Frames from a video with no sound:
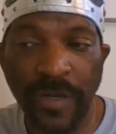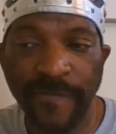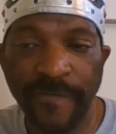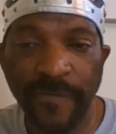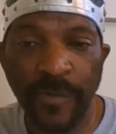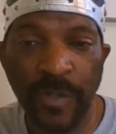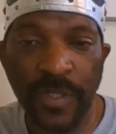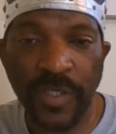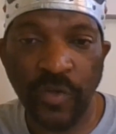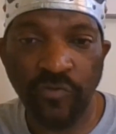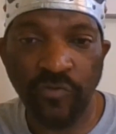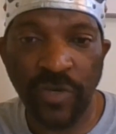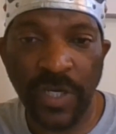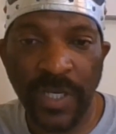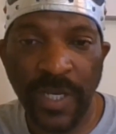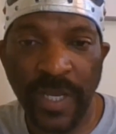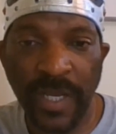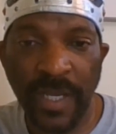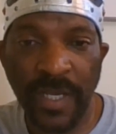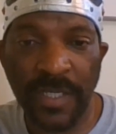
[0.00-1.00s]
the first
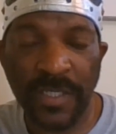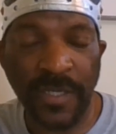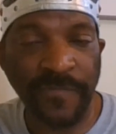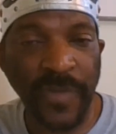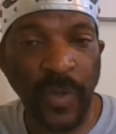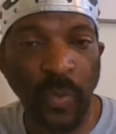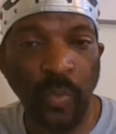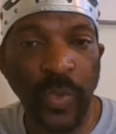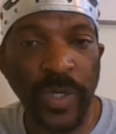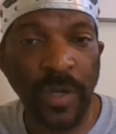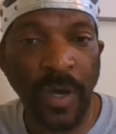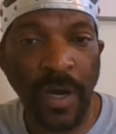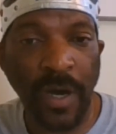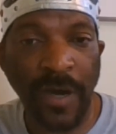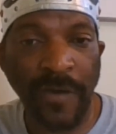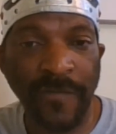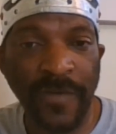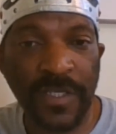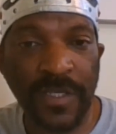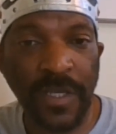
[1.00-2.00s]
green ears of the wheat
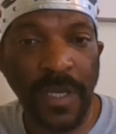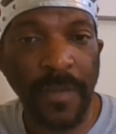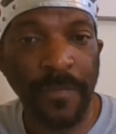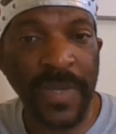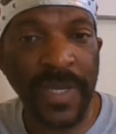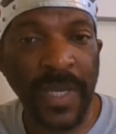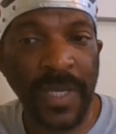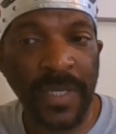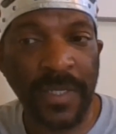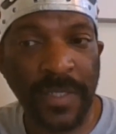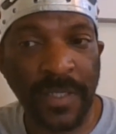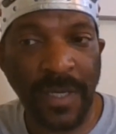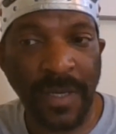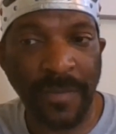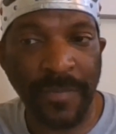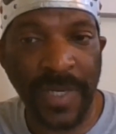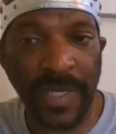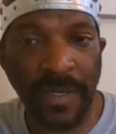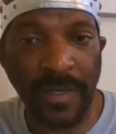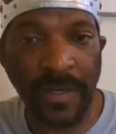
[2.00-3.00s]
harvest begin to
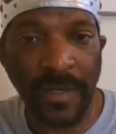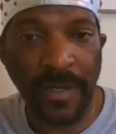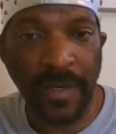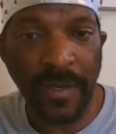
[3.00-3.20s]
come in.